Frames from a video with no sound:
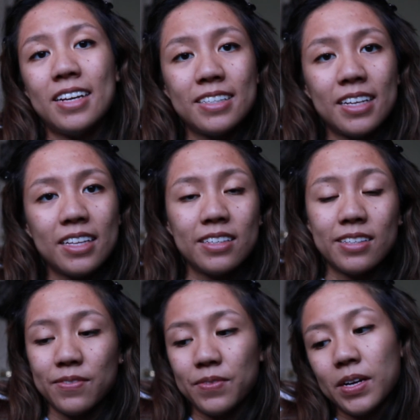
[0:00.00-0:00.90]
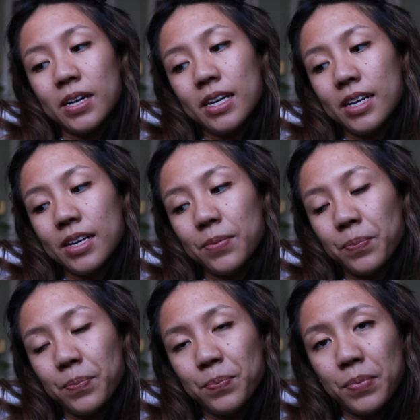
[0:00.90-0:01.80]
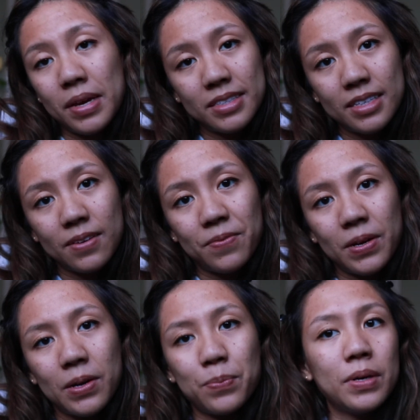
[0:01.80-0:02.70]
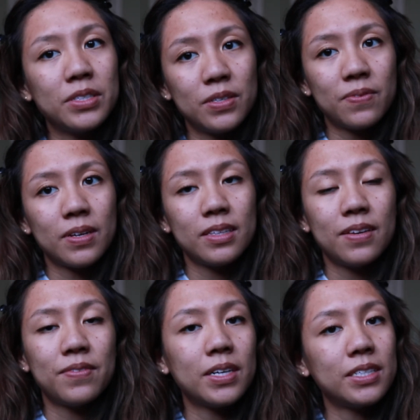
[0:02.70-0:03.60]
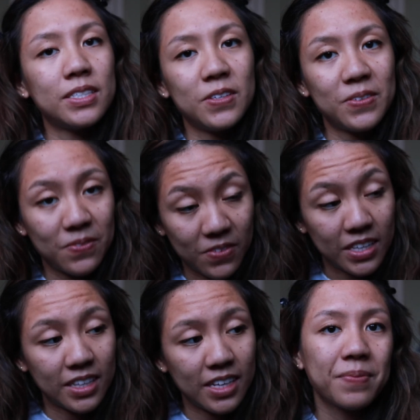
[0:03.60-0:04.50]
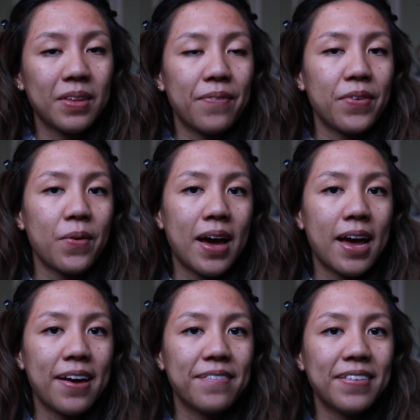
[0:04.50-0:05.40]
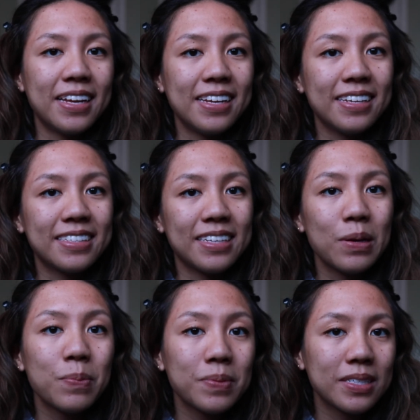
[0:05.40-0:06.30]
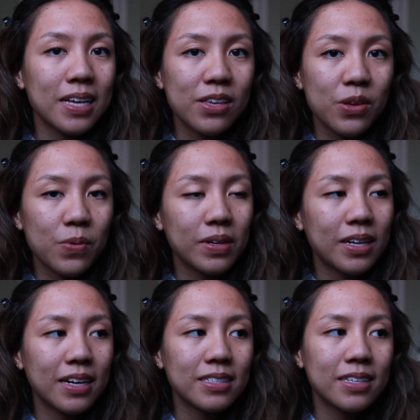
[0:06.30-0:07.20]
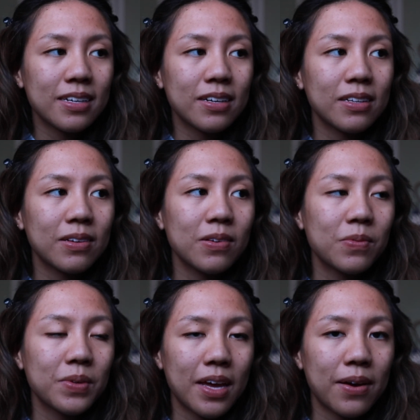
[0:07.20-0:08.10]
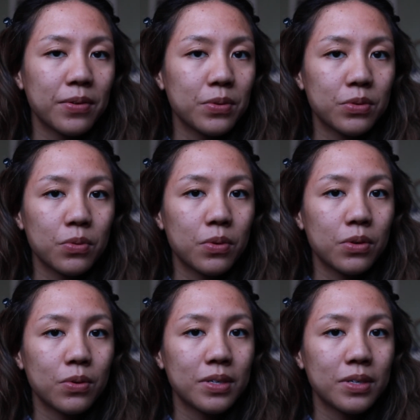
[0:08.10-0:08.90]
I said, this is very basic, very budget friendly, very student friendly. If you have any tips that you would like to include with how you store your